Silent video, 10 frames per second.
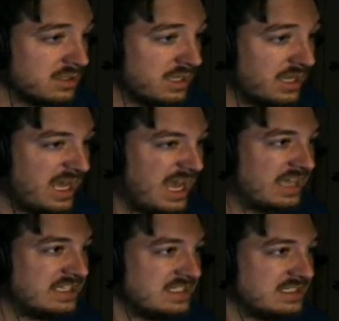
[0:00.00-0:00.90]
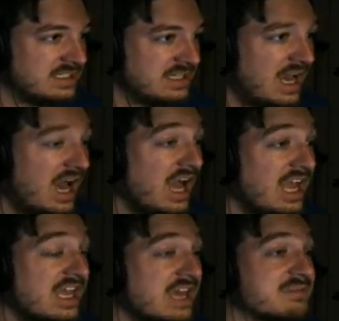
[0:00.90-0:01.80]
Ah! I
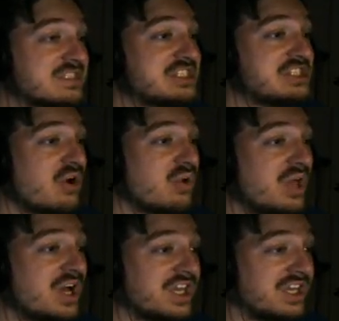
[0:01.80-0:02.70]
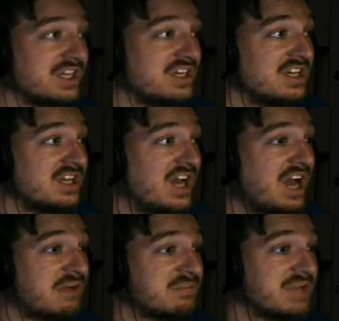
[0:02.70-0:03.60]
am so lucky.
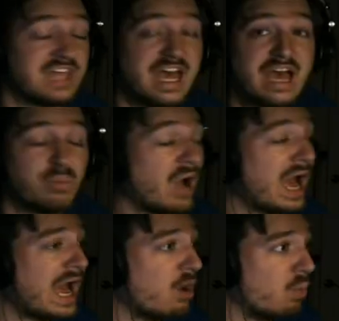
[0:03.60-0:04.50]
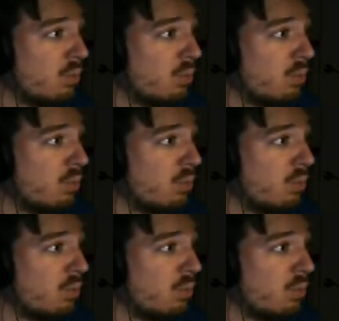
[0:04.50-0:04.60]
I'm not that. Wow.